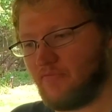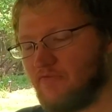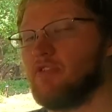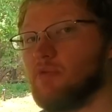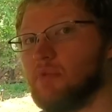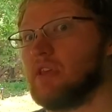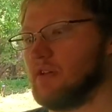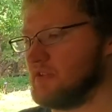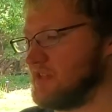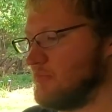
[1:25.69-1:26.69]
film me
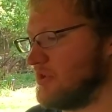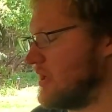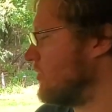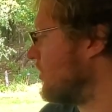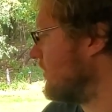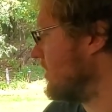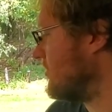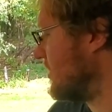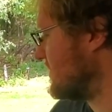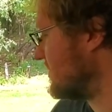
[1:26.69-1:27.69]
assembling it, welding it
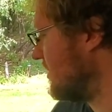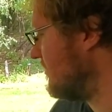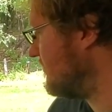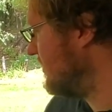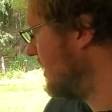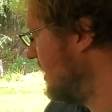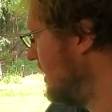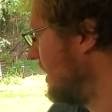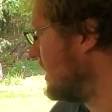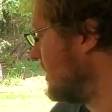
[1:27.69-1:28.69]
myself
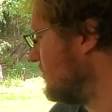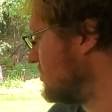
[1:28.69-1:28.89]
and then